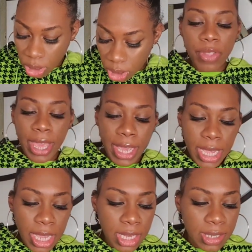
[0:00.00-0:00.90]
There
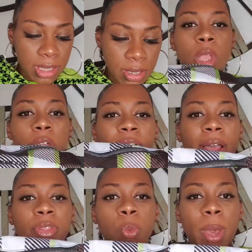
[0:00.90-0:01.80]
is
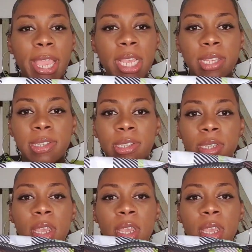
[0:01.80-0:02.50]
around the waist